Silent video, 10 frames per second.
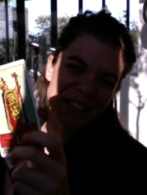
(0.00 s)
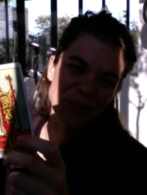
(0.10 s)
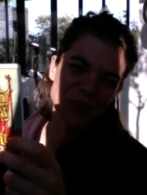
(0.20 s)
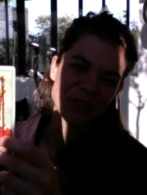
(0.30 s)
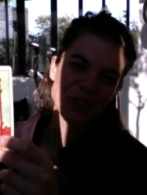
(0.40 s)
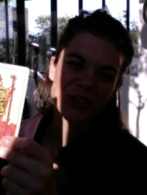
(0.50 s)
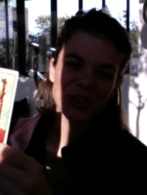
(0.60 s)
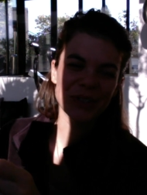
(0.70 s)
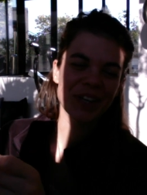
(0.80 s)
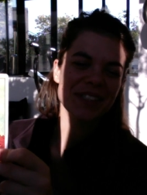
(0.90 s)
I'm a Virgo
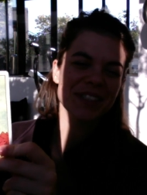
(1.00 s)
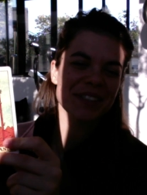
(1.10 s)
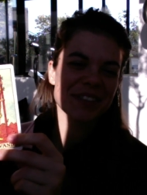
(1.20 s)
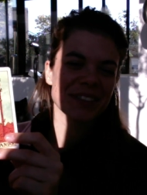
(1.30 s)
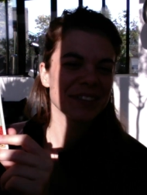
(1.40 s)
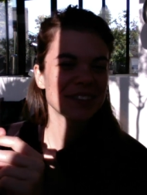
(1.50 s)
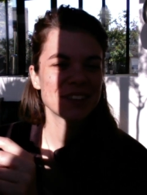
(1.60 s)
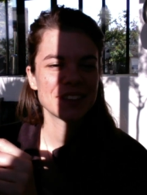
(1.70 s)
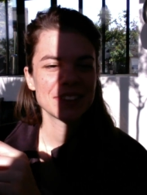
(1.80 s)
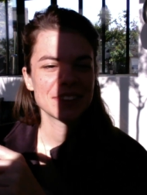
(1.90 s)
rising, so
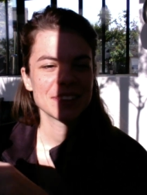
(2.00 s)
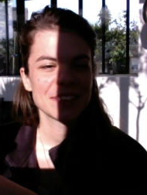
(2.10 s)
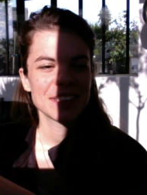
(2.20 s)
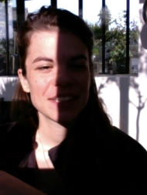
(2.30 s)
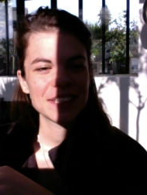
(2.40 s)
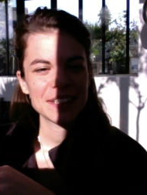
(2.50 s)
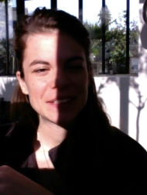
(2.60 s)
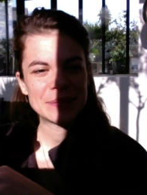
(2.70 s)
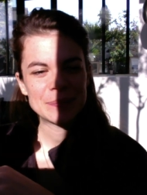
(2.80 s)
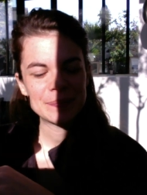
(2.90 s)

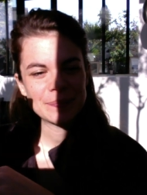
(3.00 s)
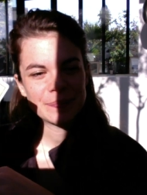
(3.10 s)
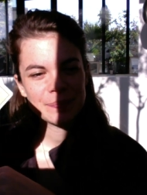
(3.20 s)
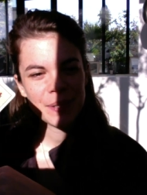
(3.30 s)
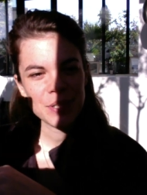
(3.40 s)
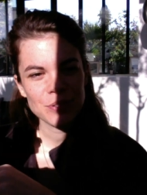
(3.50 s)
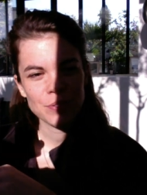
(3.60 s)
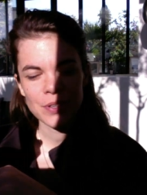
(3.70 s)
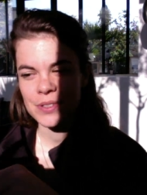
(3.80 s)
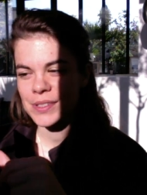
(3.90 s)
um, page of
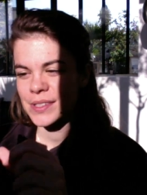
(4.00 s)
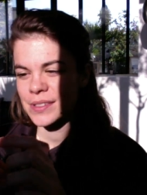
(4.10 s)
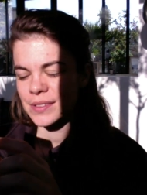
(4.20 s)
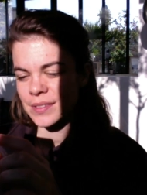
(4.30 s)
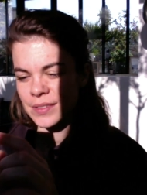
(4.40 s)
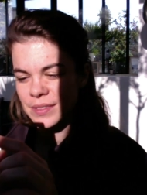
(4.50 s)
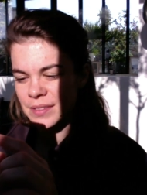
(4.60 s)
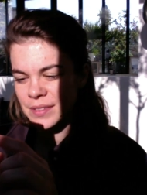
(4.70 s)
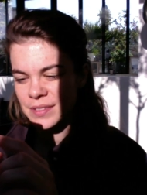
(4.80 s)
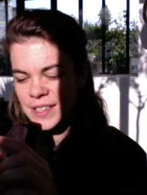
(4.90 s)
wands.
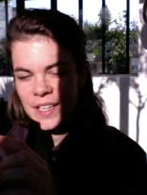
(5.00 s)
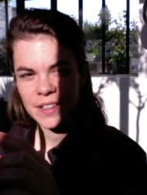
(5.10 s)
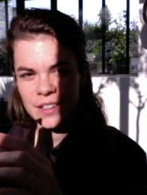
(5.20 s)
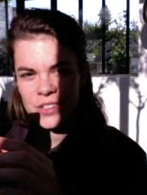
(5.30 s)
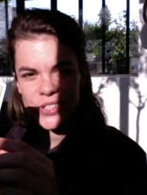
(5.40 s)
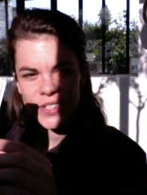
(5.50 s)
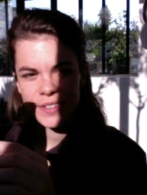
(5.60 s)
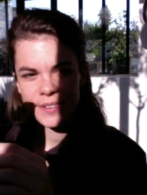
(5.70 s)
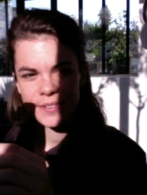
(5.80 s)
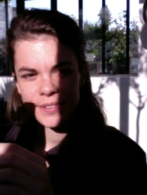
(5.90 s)
Take
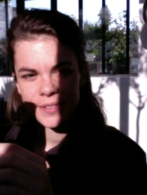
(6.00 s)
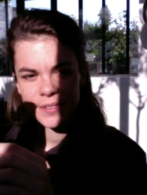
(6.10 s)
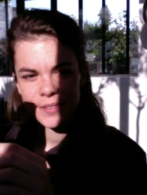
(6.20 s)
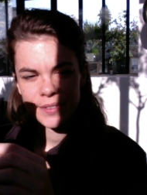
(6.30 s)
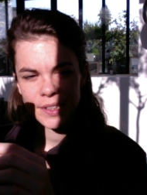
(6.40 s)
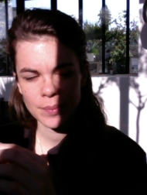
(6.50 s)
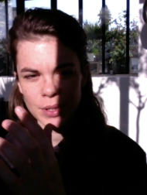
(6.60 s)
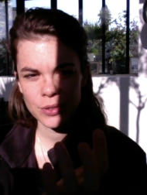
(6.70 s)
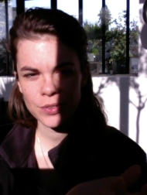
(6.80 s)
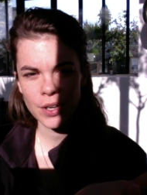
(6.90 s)
initiative. I
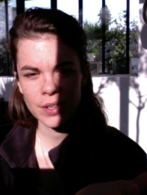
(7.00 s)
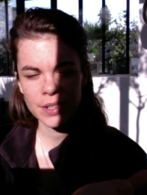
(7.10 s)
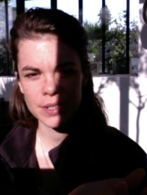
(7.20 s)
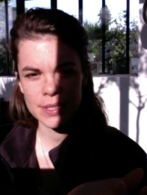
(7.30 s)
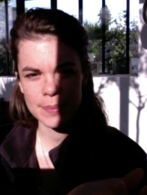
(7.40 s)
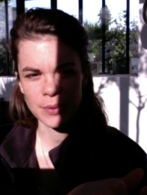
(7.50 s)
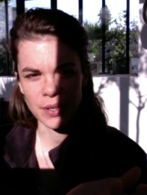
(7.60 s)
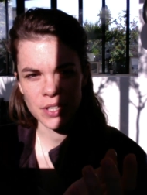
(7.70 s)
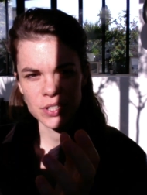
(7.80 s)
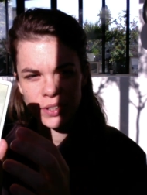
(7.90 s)
mean, you've gotten the
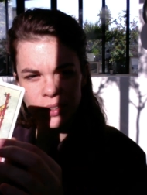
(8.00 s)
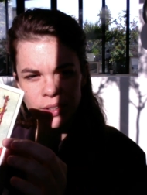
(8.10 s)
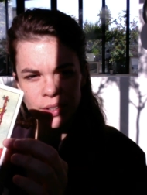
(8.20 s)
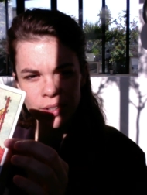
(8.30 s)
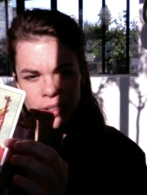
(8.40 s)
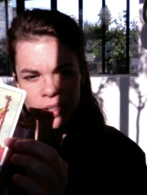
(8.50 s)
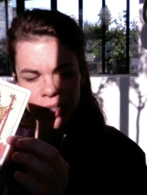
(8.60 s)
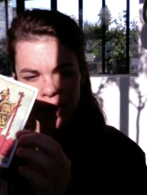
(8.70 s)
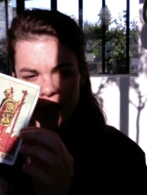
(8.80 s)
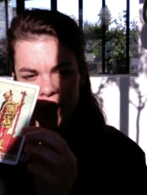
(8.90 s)
inspiration,
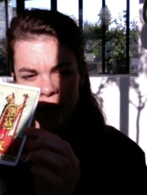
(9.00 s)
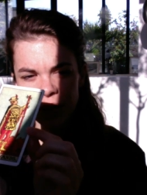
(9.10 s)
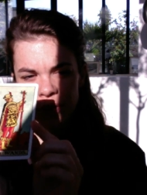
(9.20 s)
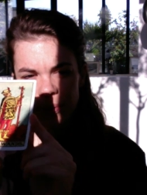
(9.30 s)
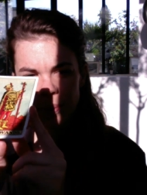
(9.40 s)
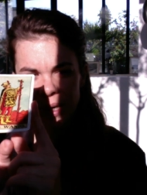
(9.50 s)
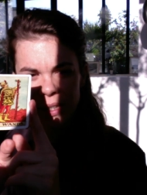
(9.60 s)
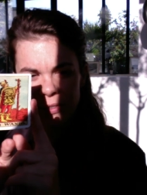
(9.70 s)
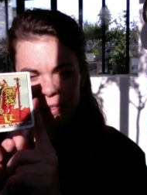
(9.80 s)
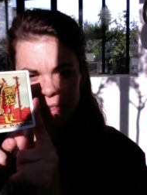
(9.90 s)
and you're
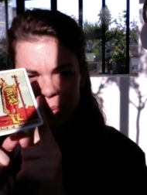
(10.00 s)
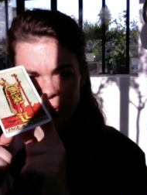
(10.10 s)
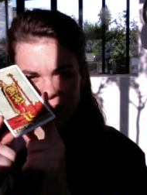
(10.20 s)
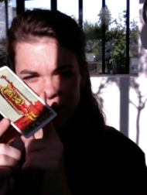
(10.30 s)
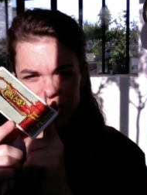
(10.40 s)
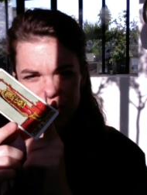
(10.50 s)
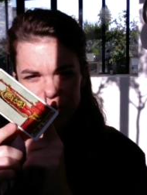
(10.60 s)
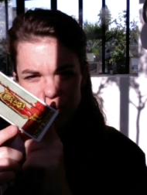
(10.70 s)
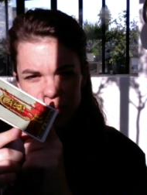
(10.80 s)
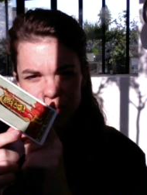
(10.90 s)
waiting for someone else to
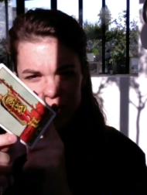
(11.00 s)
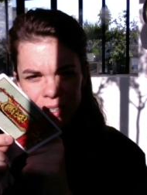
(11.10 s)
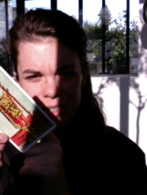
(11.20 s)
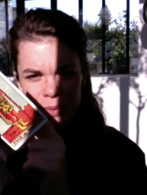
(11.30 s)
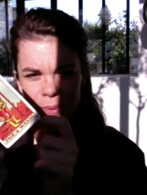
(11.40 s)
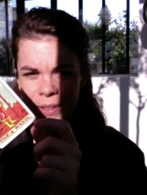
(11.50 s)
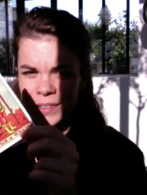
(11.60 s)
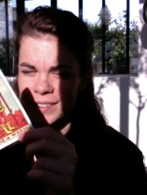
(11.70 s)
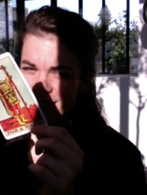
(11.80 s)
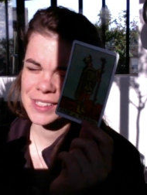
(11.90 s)
do the start,
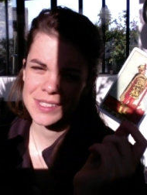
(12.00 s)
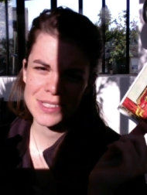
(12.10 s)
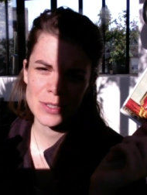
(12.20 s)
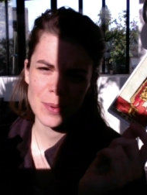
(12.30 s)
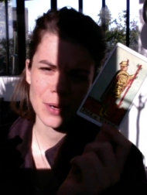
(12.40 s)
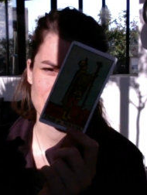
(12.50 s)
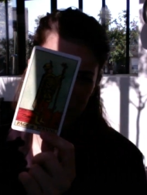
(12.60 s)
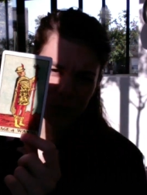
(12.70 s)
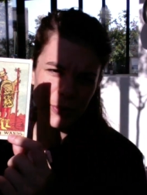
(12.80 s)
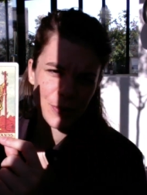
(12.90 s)
but this is about
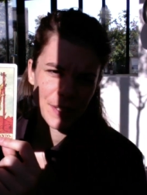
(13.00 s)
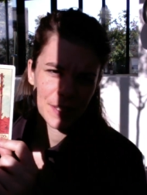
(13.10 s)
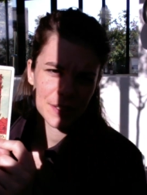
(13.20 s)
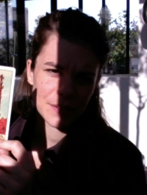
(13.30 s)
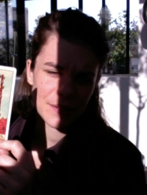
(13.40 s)
you doing it.